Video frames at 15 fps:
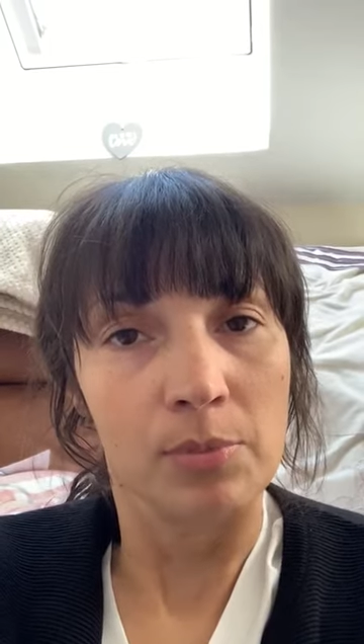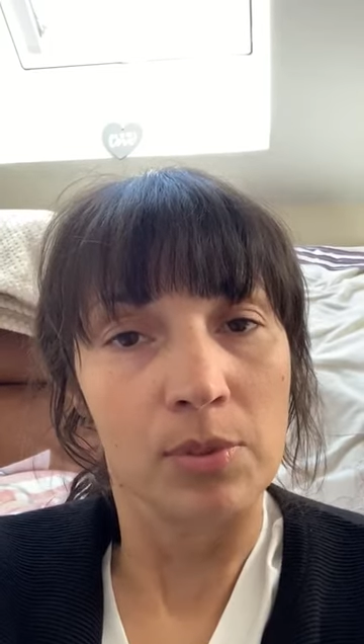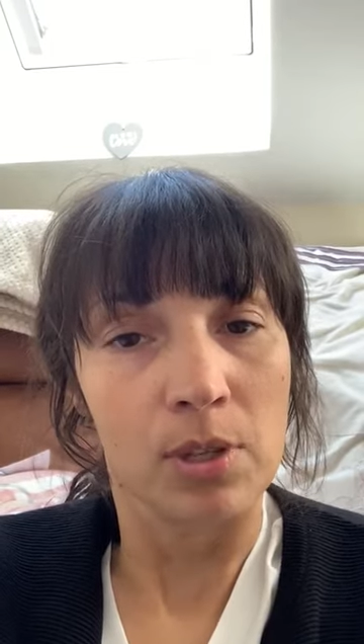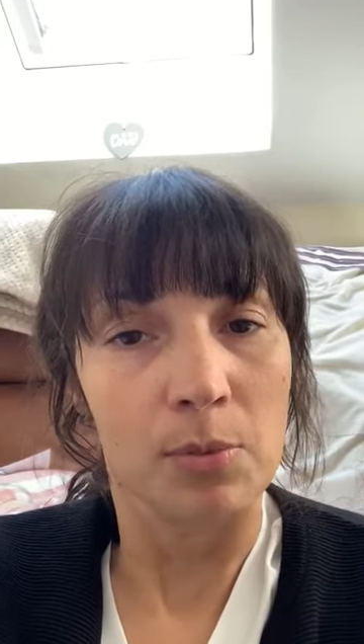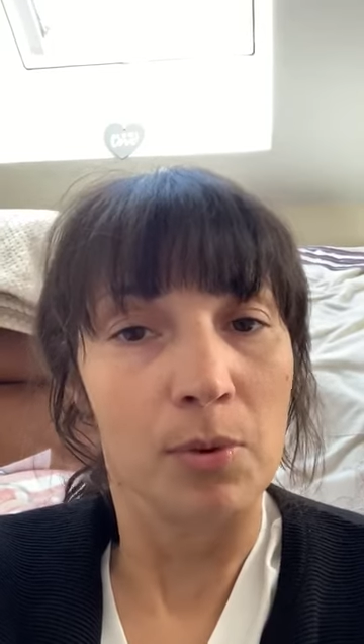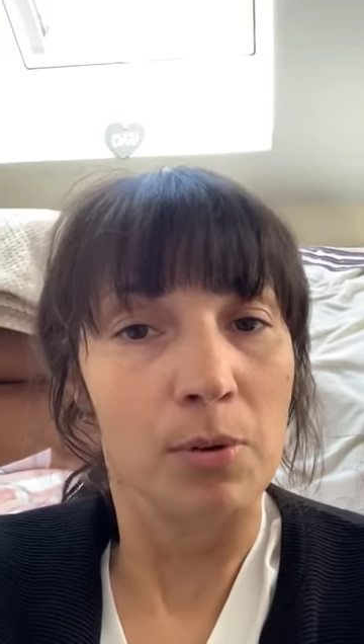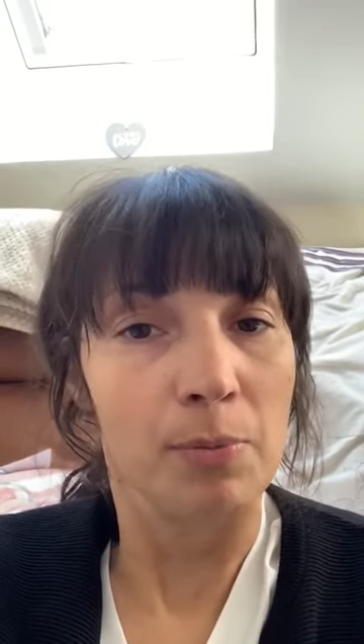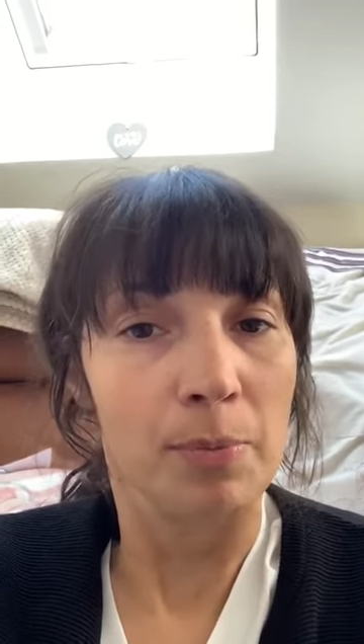
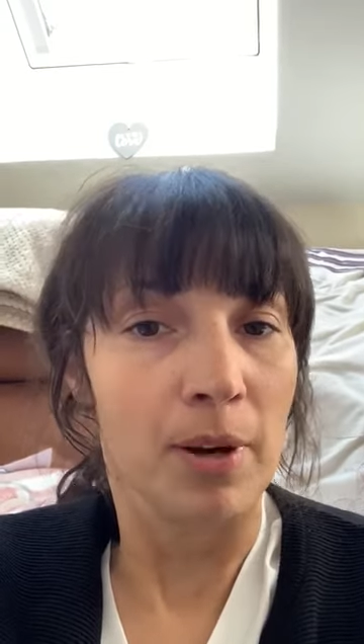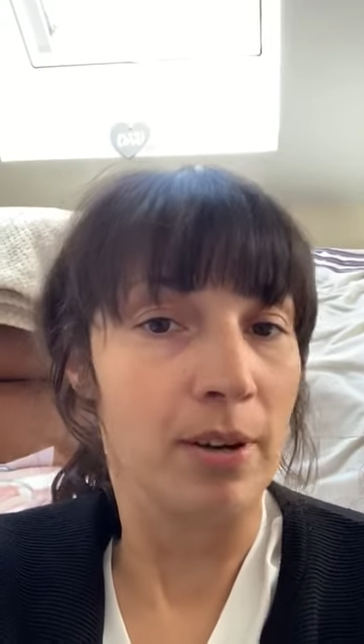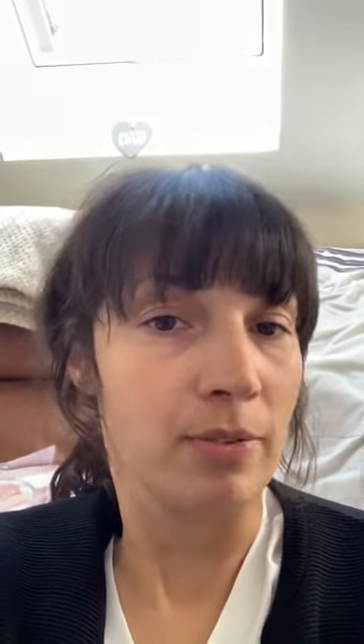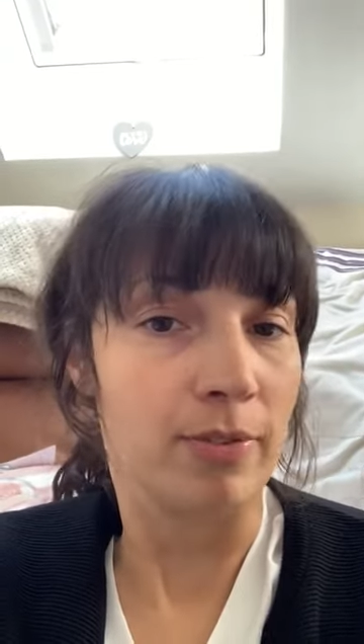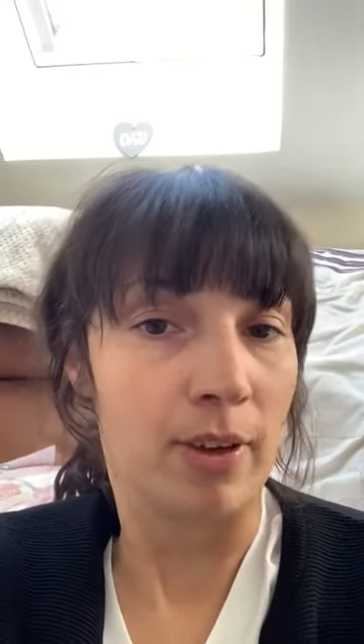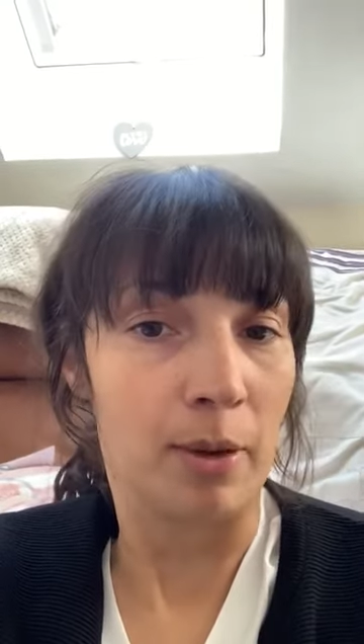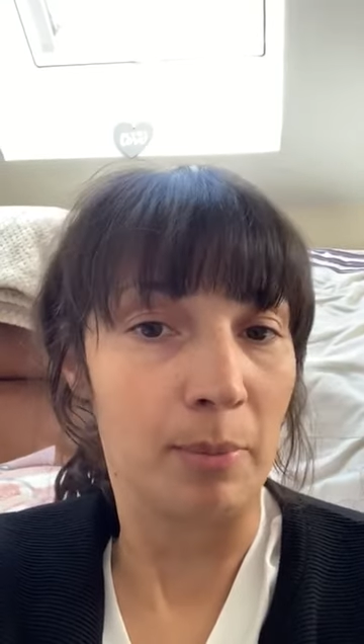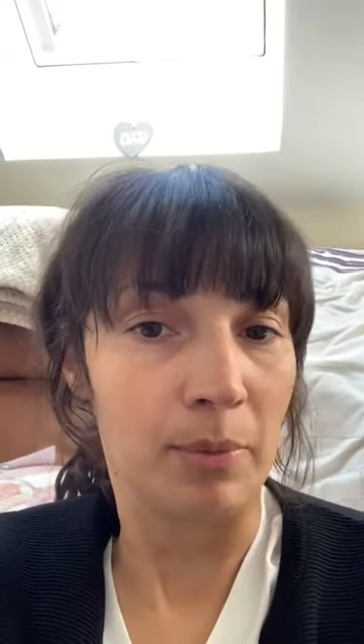some of my
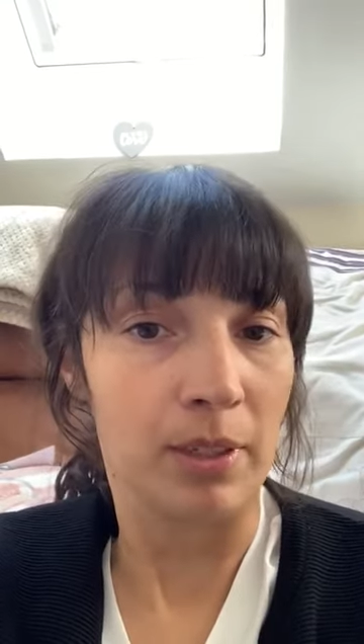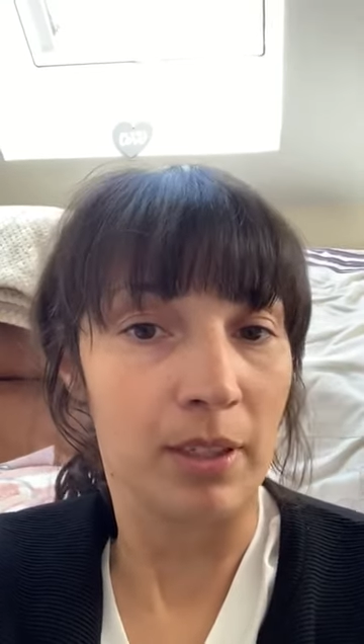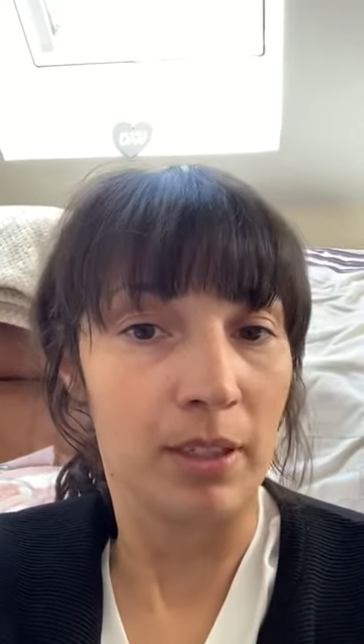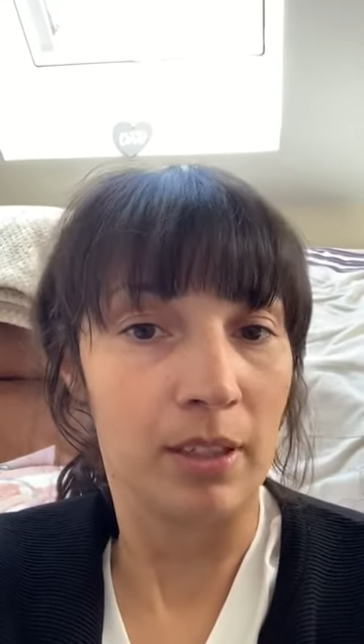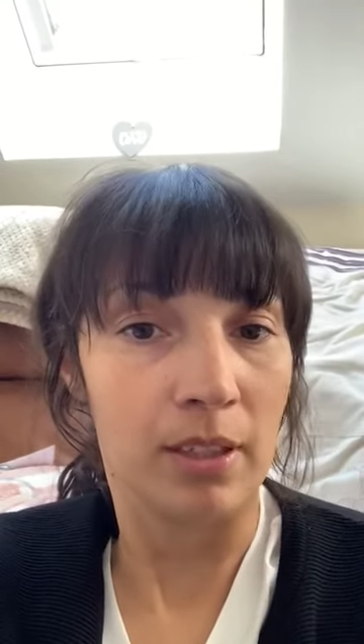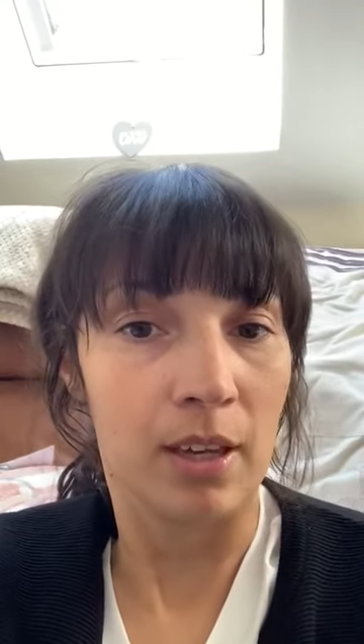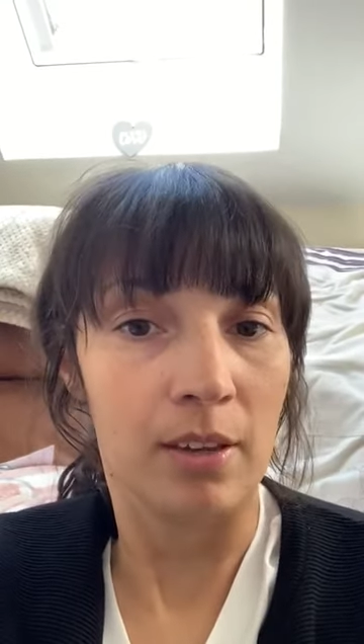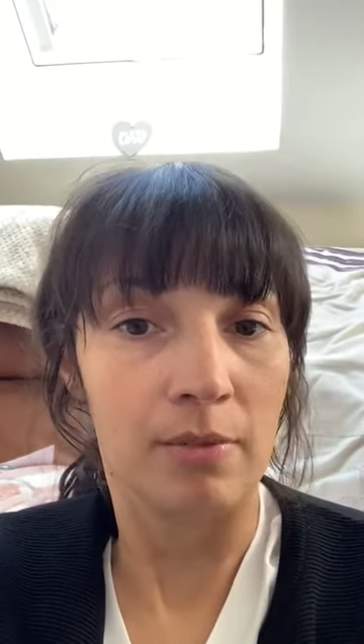
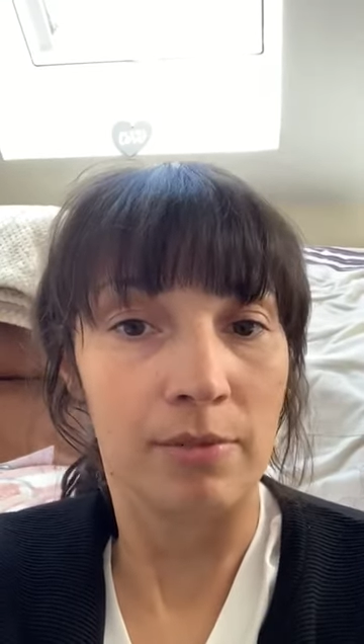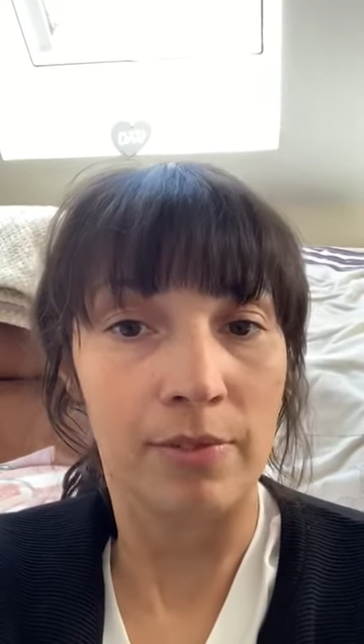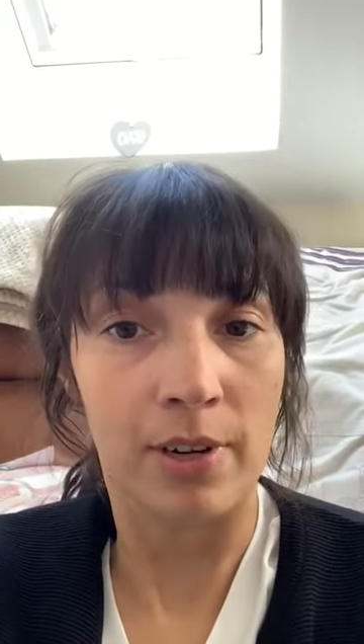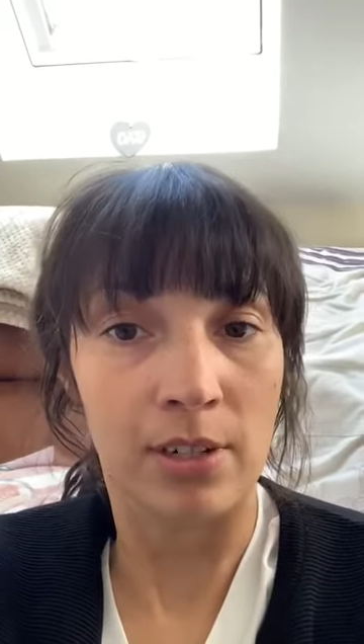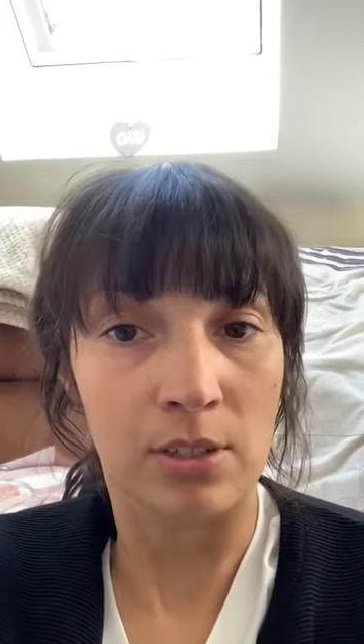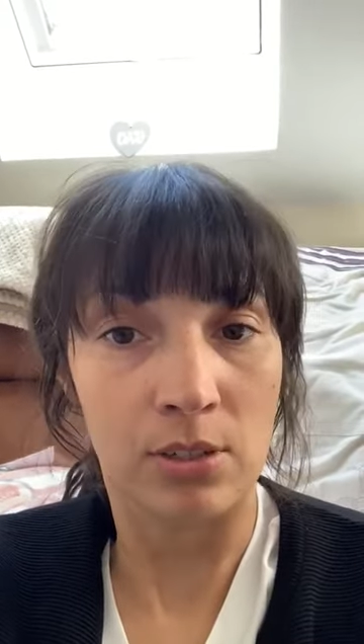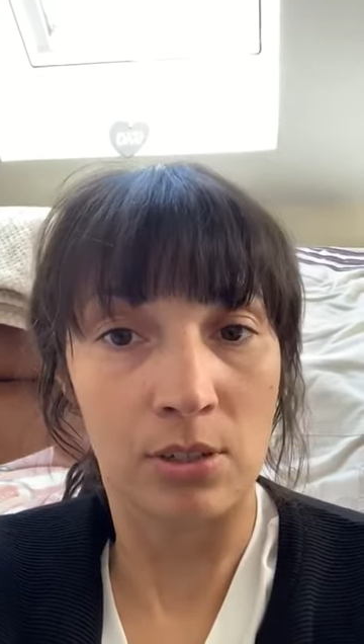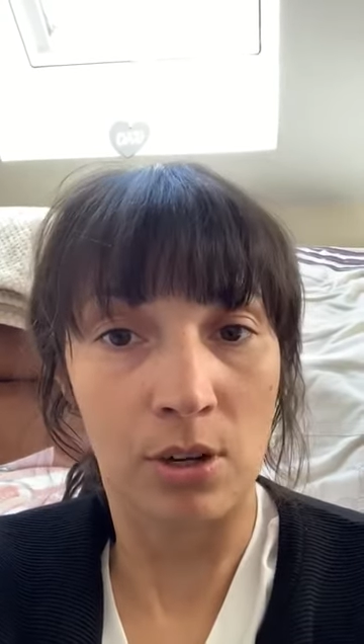family and
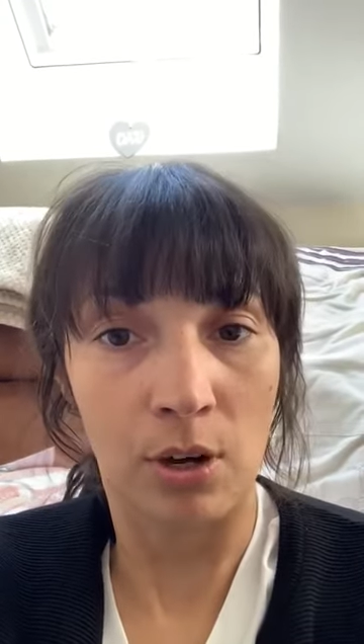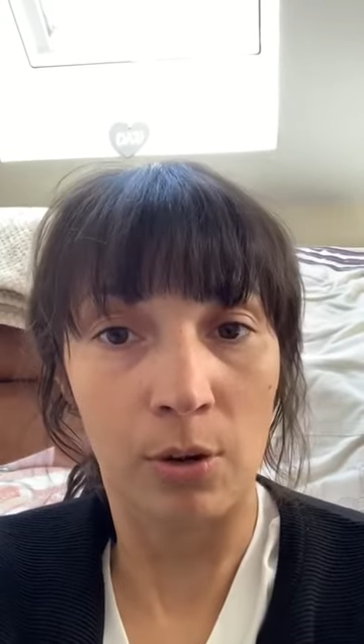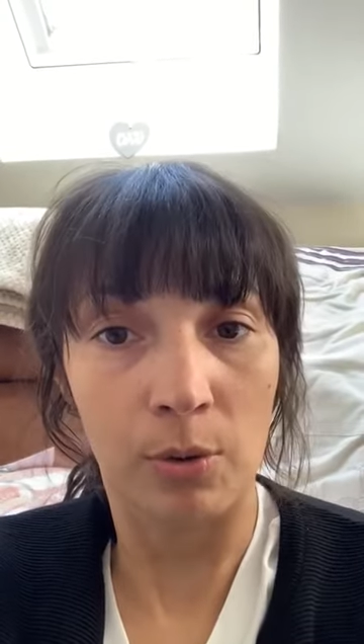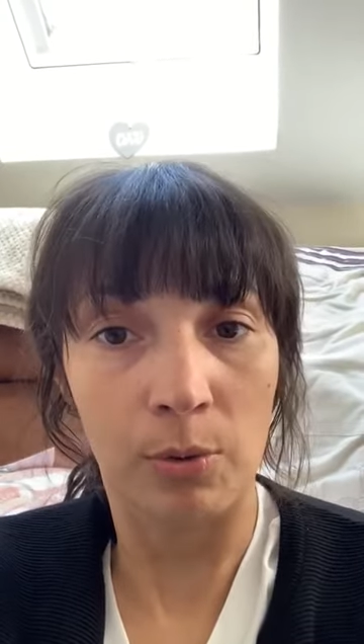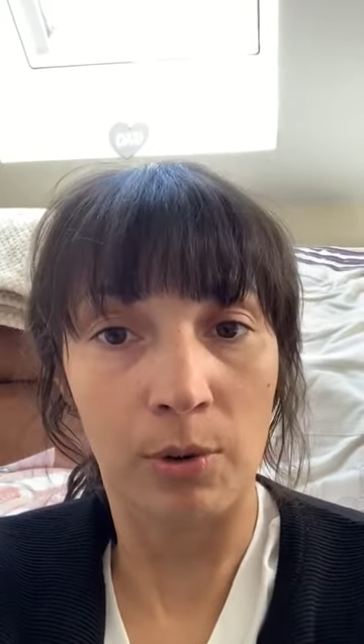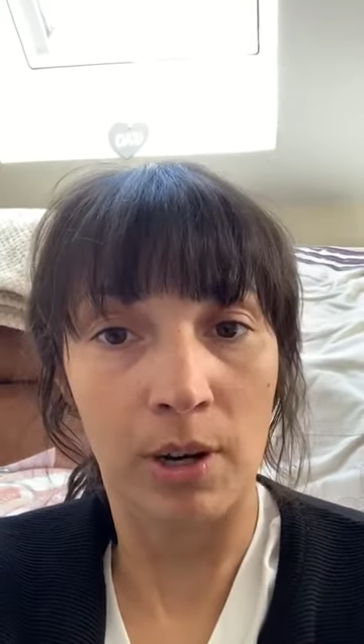friends know.